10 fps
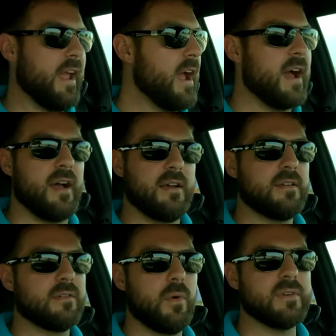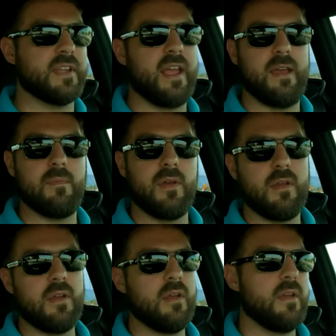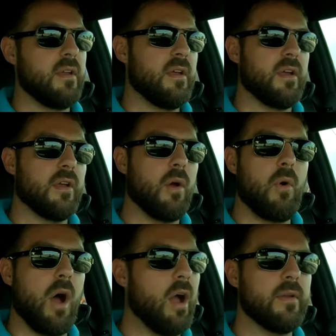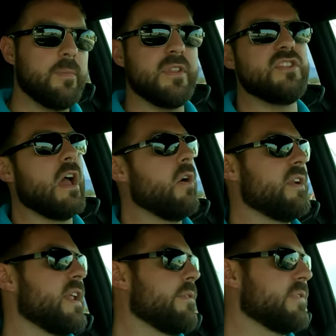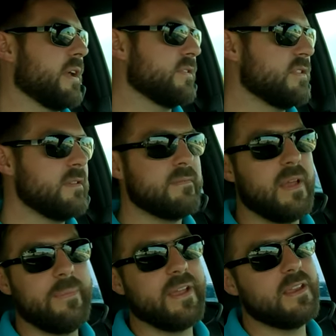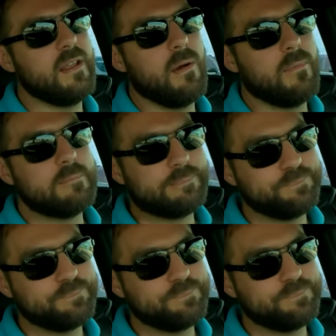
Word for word: Yeah, of course I am. You know, why I would have been yelling and everything else. I'm like, you know,